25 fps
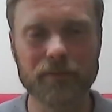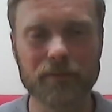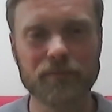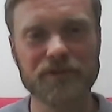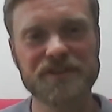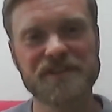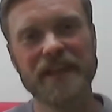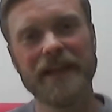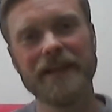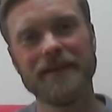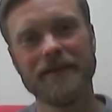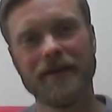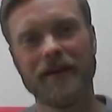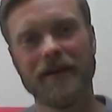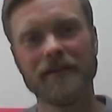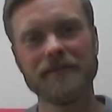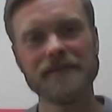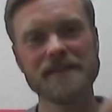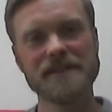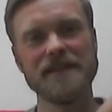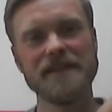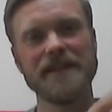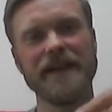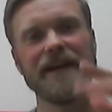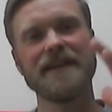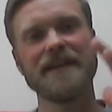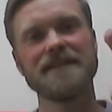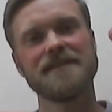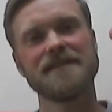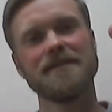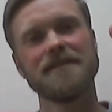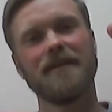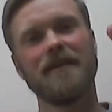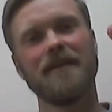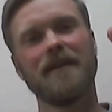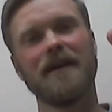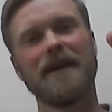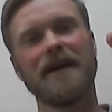then obviously, as
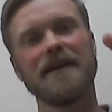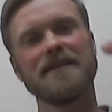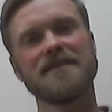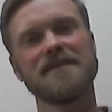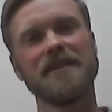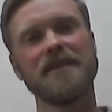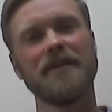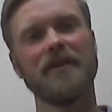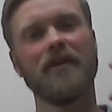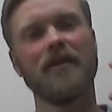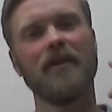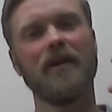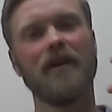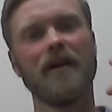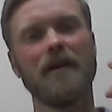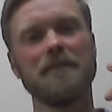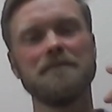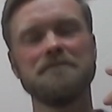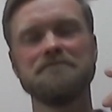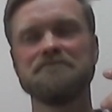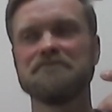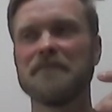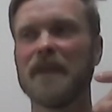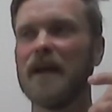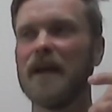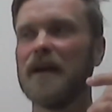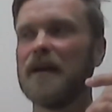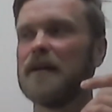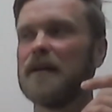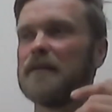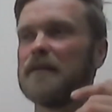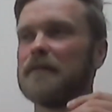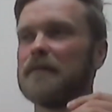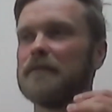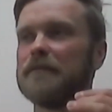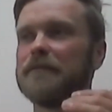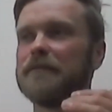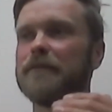there are,
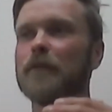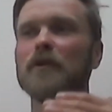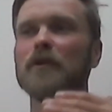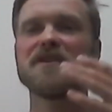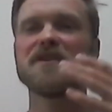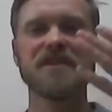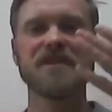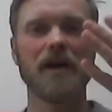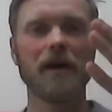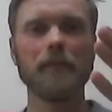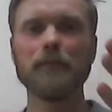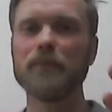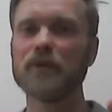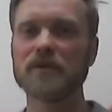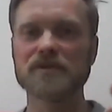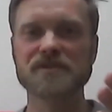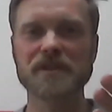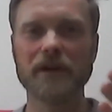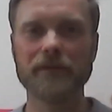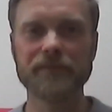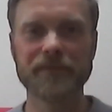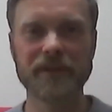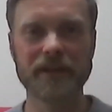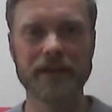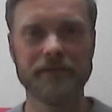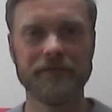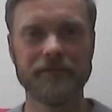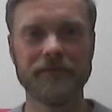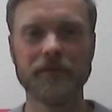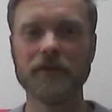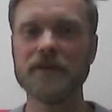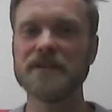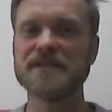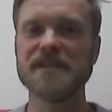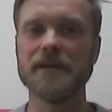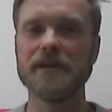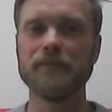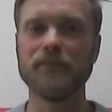for example, something
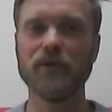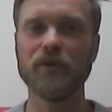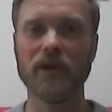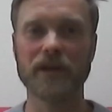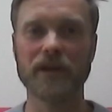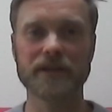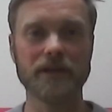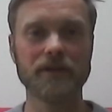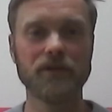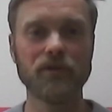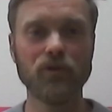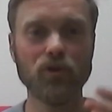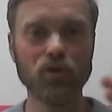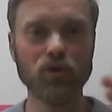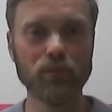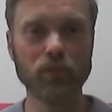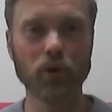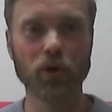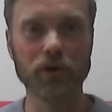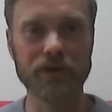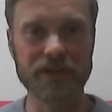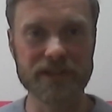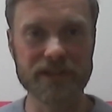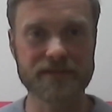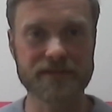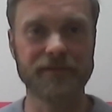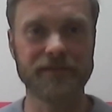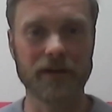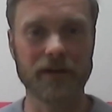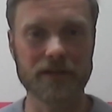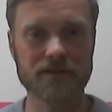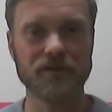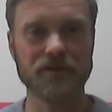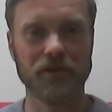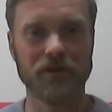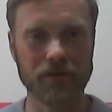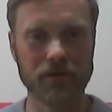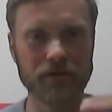very simple like a cuboid
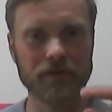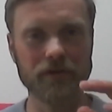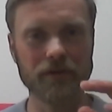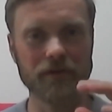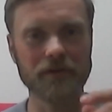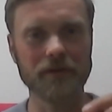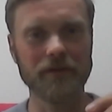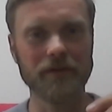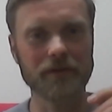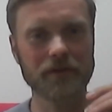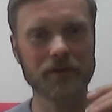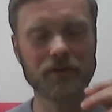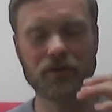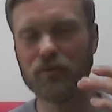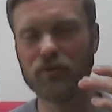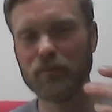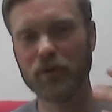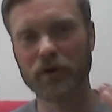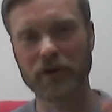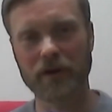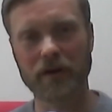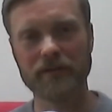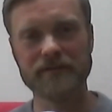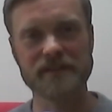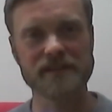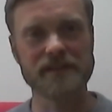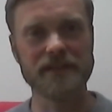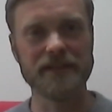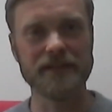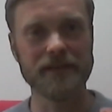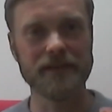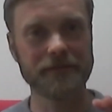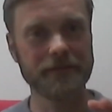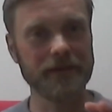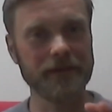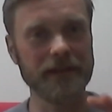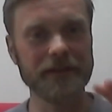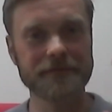dysfunction. You know, a cuboid, obviously,
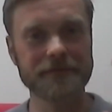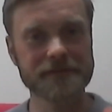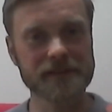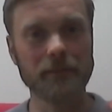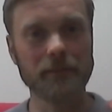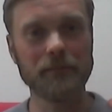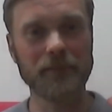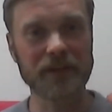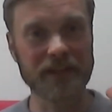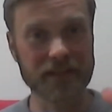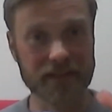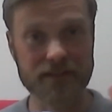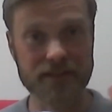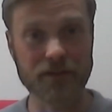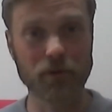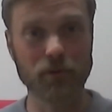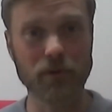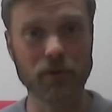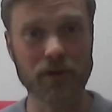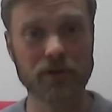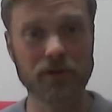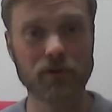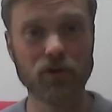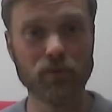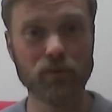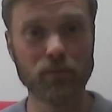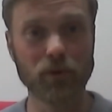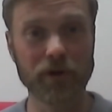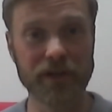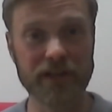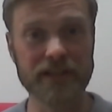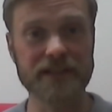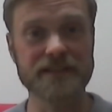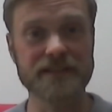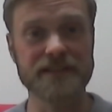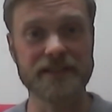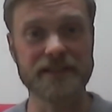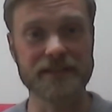if somebody doesn't know what cuboid
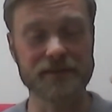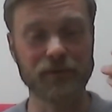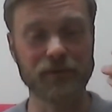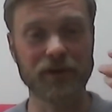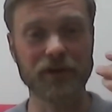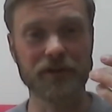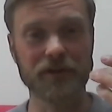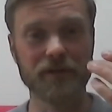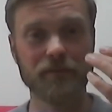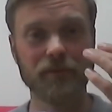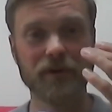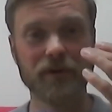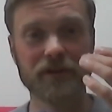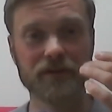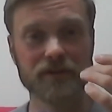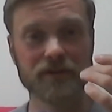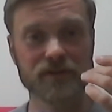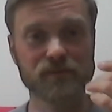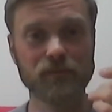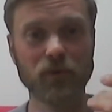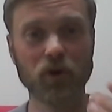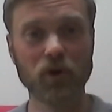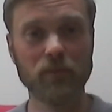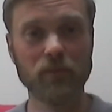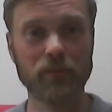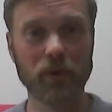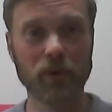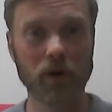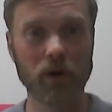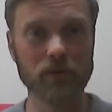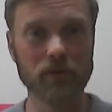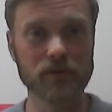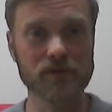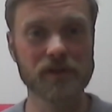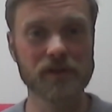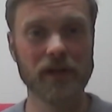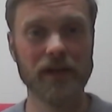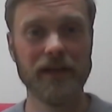is, it's one of the small
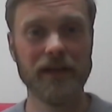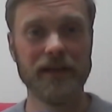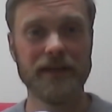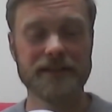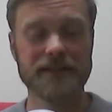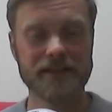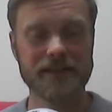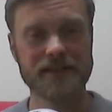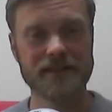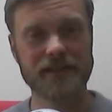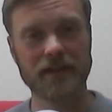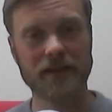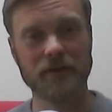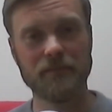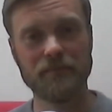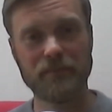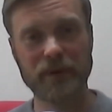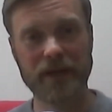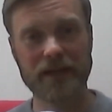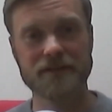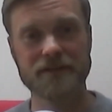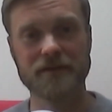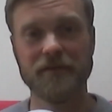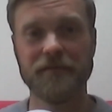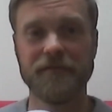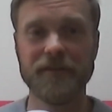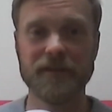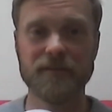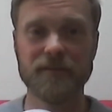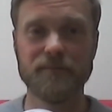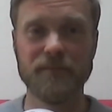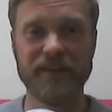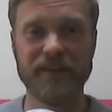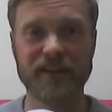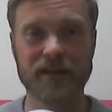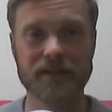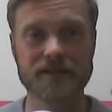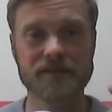bones, sits at the base of the fifth
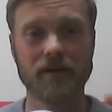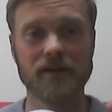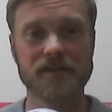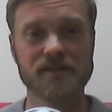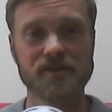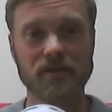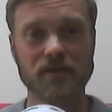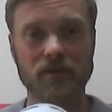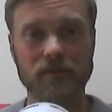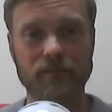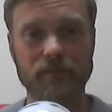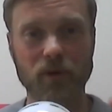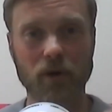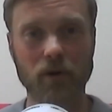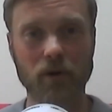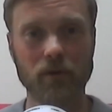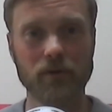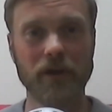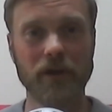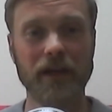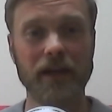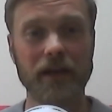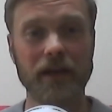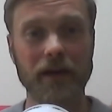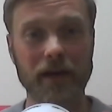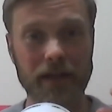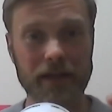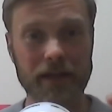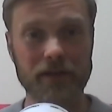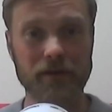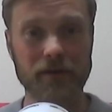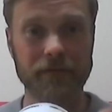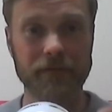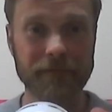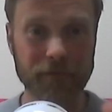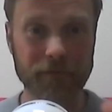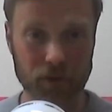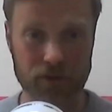metatarsal bone in
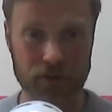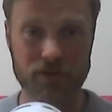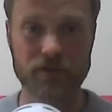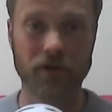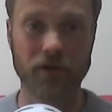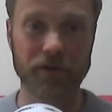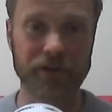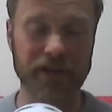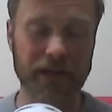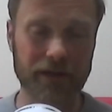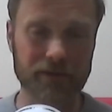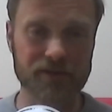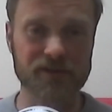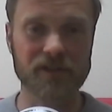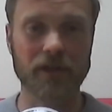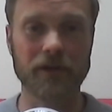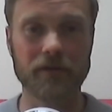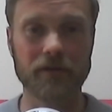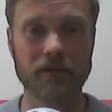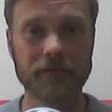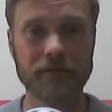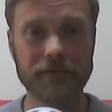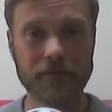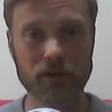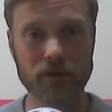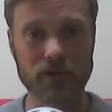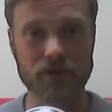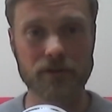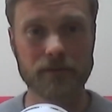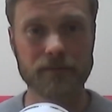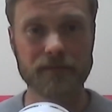the foot, on the outside of the foot.